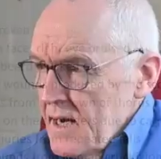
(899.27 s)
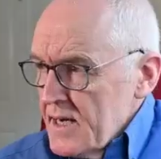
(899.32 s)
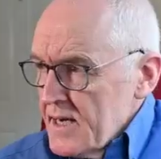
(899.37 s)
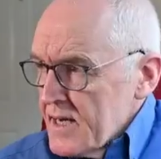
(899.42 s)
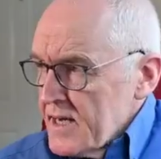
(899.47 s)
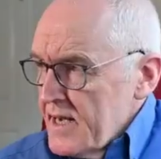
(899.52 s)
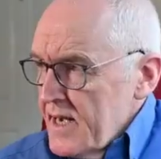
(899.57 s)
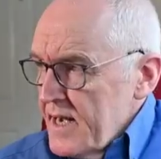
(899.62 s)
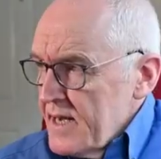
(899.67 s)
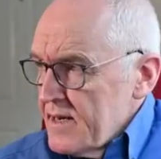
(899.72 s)
And
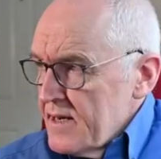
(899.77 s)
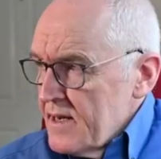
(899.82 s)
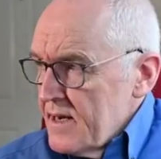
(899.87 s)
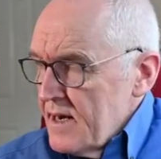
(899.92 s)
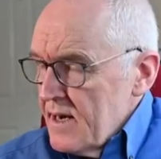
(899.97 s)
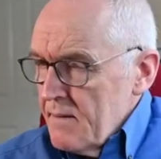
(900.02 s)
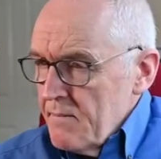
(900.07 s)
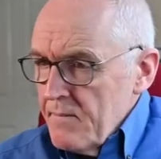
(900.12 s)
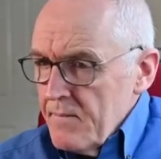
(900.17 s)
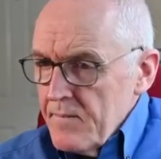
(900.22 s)

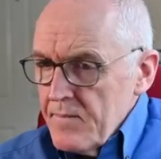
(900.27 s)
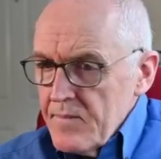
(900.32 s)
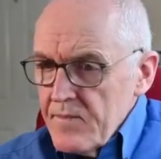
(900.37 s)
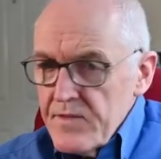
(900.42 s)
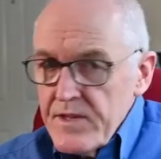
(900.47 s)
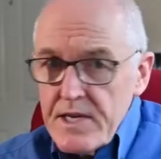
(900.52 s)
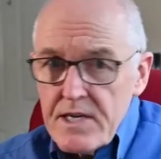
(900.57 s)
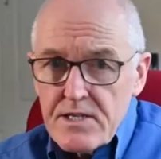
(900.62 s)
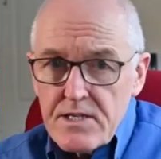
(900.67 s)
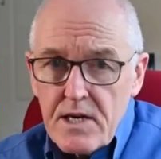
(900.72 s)
again,
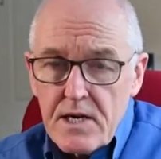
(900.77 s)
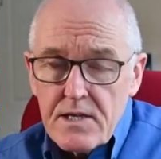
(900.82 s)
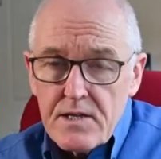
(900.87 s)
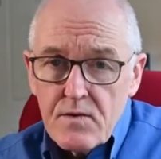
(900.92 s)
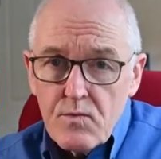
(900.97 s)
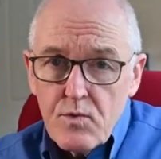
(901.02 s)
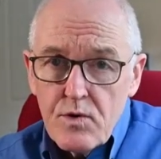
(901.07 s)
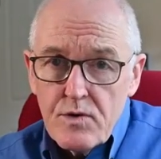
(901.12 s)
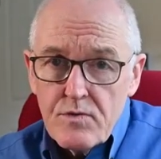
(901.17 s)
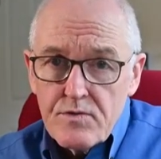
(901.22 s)
these are
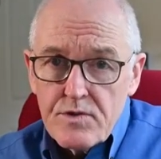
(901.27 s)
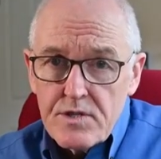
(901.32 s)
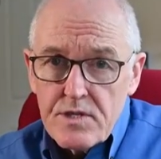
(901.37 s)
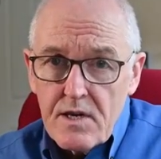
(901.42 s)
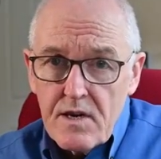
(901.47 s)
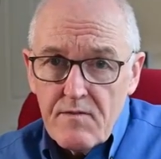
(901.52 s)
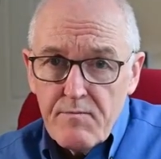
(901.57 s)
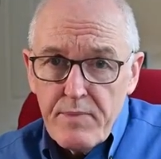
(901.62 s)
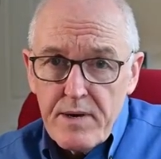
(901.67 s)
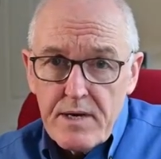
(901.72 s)
the wounds
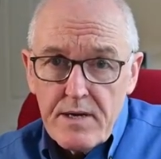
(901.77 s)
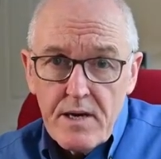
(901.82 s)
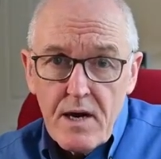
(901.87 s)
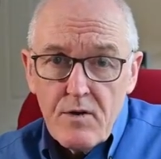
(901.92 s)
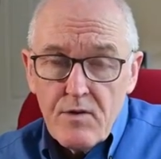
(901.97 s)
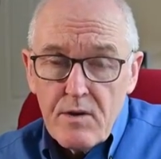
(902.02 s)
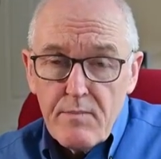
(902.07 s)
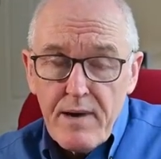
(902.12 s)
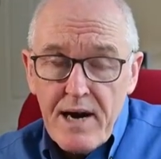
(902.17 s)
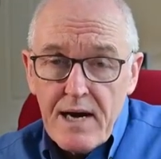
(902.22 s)
that have been
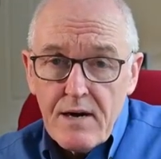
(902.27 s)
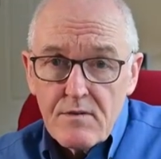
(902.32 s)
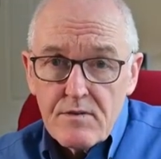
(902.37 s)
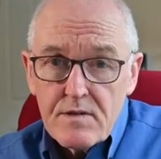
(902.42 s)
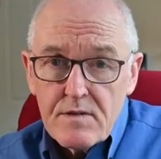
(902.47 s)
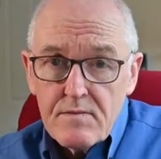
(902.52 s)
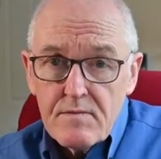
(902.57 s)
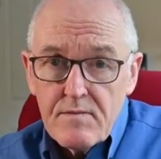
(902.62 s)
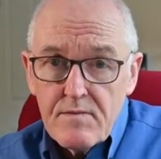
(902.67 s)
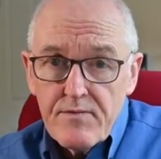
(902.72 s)
known
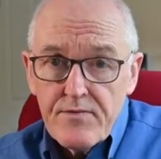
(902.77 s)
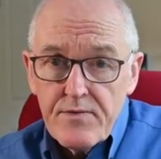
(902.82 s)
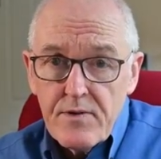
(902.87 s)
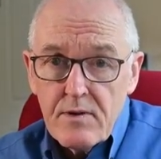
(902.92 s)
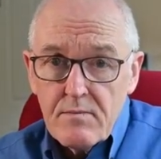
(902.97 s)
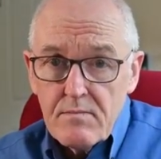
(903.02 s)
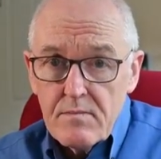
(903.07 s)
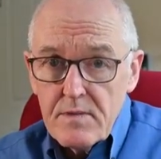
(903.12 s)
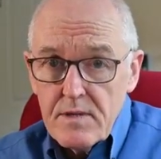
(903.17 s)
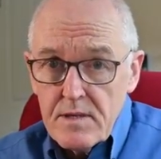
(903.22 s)
about
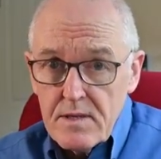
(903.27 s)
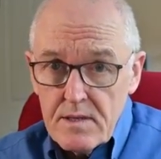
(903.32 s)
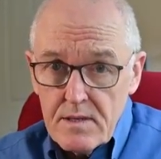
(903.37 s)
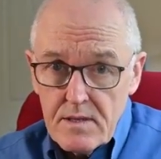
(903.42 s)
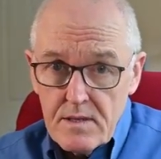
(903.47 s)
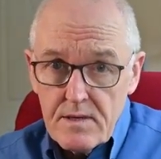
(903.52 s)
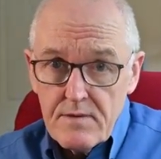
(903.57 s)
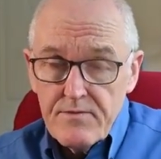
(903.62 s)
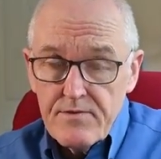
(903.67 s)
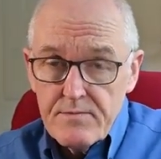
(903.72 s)
from
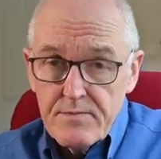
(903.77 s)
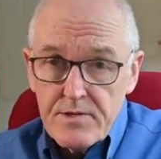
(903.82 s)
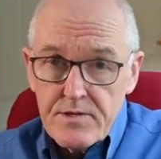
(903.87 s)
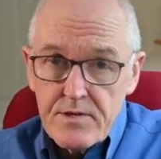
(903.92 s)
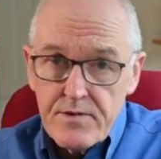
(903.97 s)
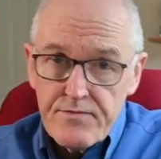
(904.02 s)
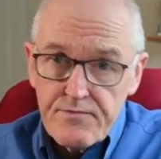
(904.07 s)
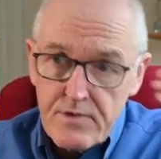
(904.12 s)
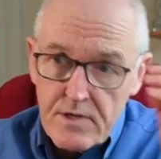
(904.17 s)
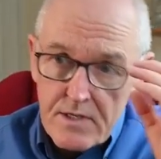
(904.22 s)
the
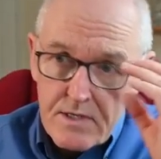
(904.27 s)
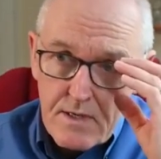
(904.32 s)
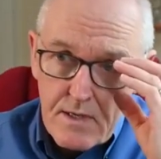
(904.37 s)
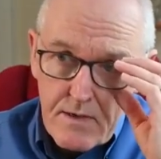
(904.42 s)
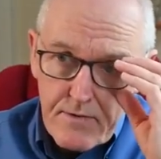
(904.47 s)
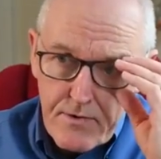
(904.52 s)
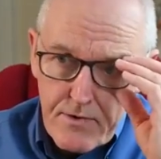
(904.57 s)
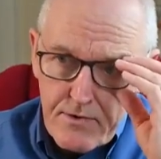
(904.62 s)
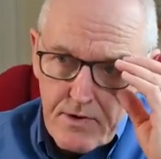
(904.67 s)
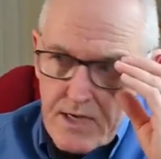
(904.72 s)
sufferings
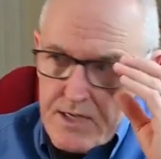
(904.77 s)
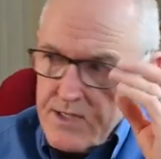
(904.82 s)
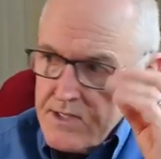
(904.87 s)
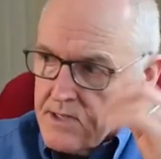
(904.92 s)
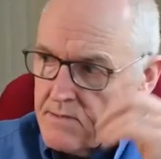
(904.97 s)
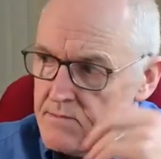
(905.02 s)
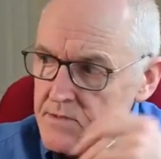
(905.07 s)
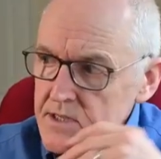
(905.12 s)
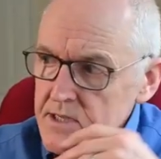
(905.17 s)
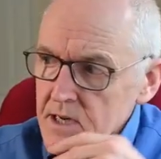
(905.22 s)
of
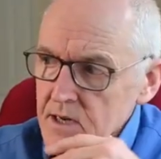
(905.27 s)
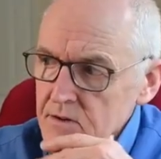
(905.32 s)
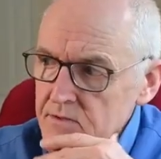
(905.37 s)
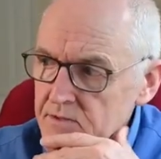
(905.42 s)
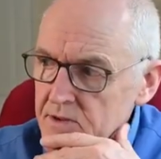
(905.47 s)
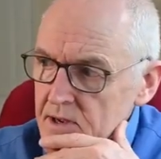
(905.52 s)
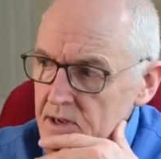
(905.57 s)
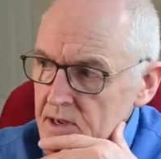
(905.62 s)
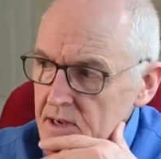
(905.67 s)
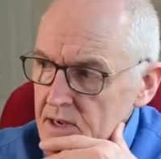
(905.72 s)
Christ
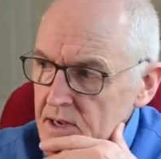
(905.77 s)
himself.